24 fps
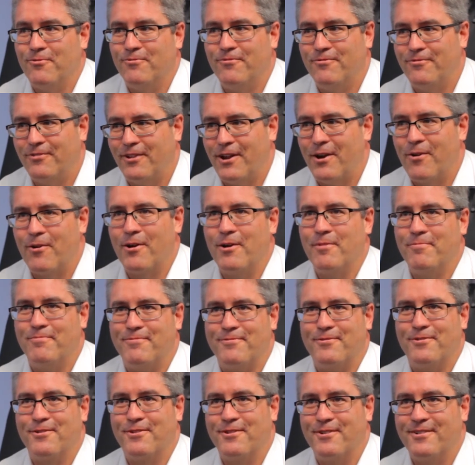flare up,
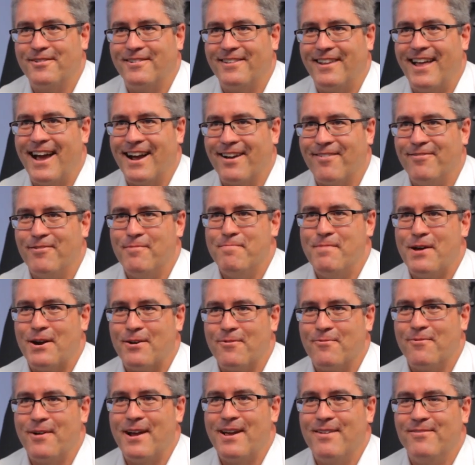for lack of a
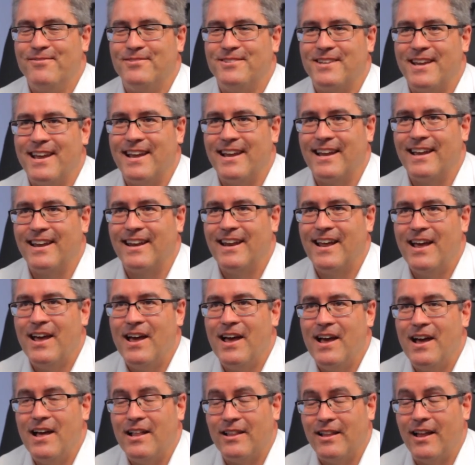better way of saying it,
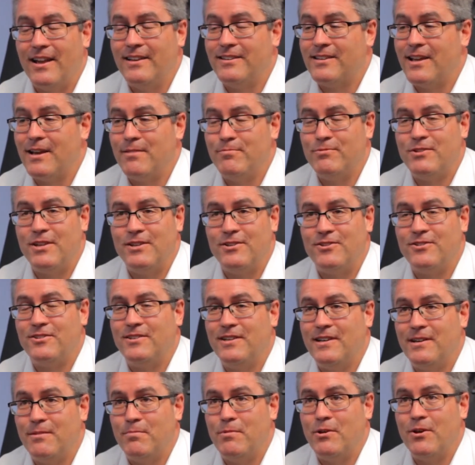a lot of times they just
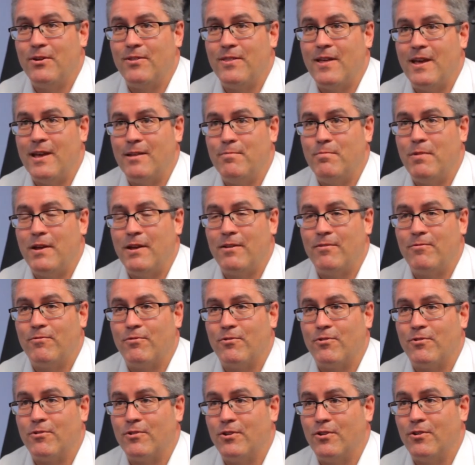need to be on the headband
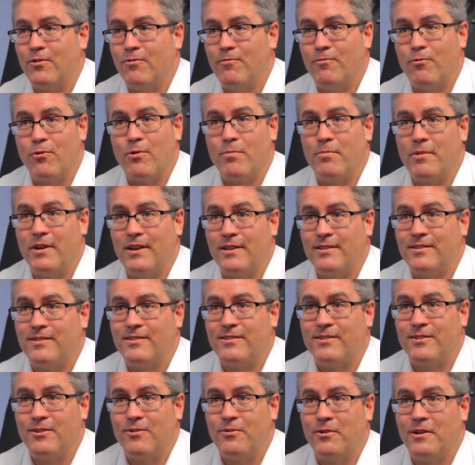for 4
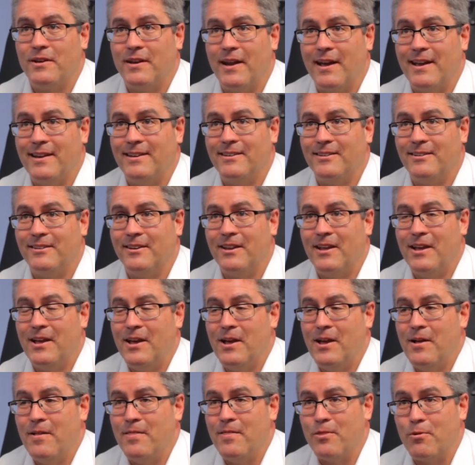minutes at night, and
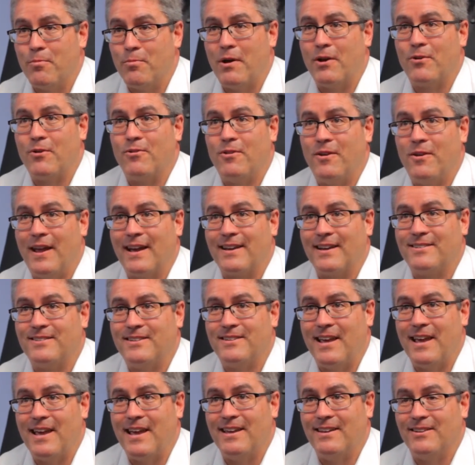they're better the next
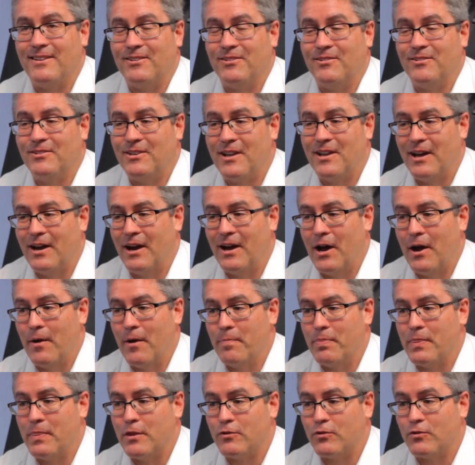day. And
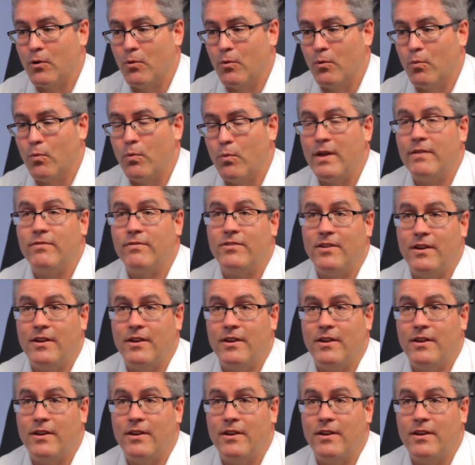so we have seen